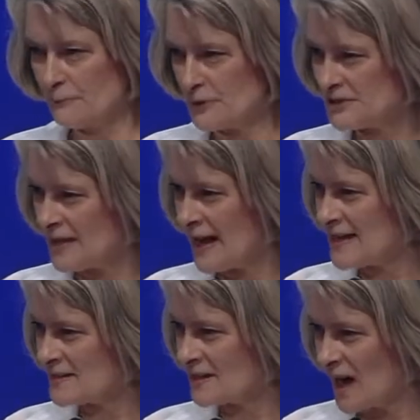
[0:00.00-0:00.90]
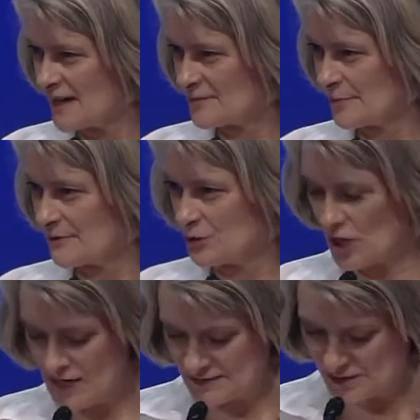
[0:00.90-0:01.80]
if we take the Gospel of
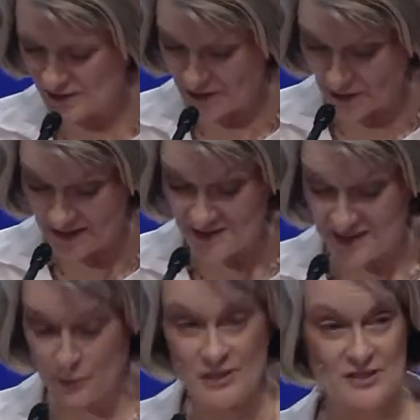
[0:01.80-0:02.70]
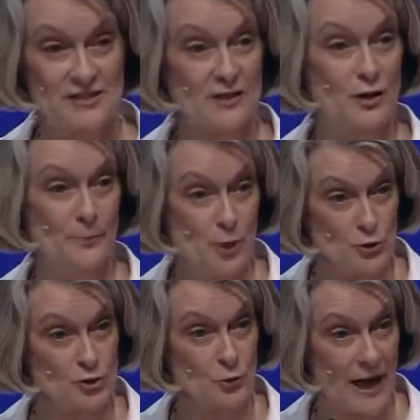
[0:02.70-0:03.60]
John seriously, we see that the
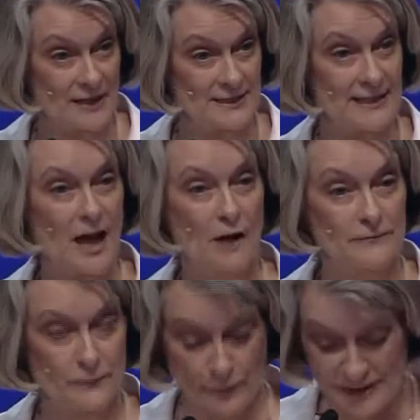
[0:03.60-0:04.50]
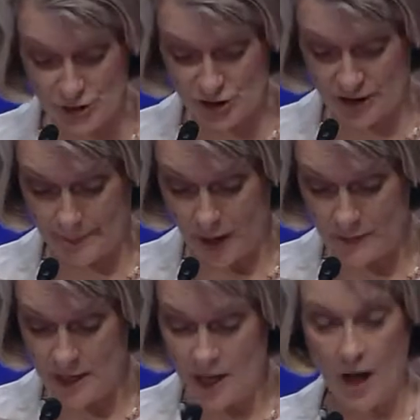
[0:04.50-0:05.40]
mutuality of friendship
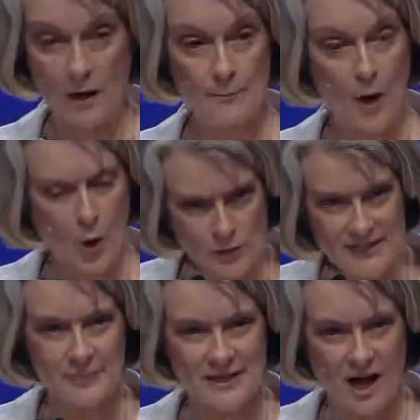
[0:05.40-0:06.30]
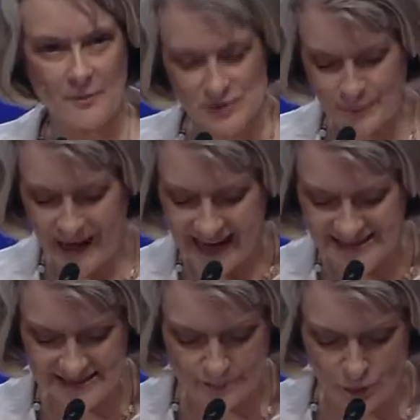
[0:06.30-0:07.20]
only becomes
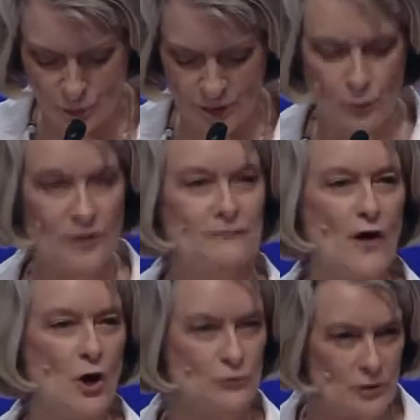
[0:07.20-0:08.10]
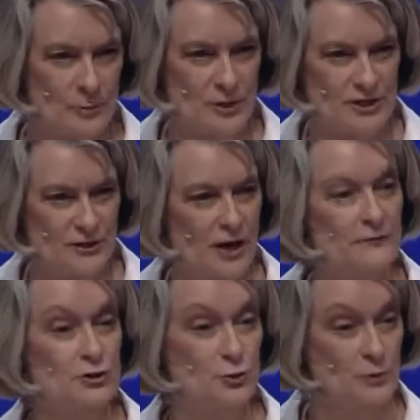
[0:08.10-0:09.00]
possible when we're vulnerable
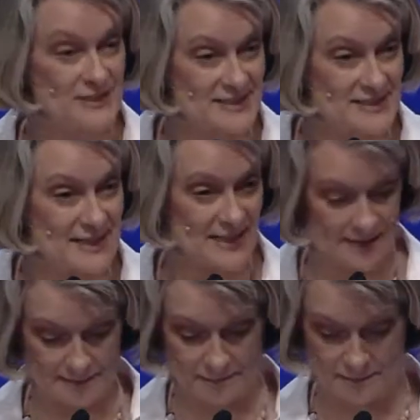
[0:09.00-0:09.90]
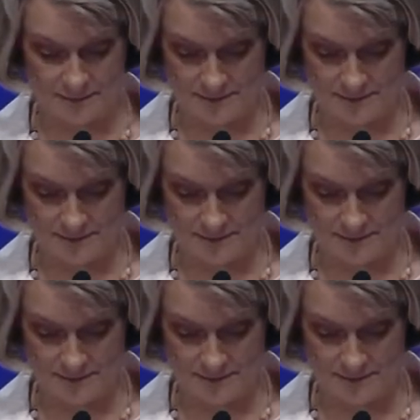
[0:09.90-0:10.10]
enough to receive.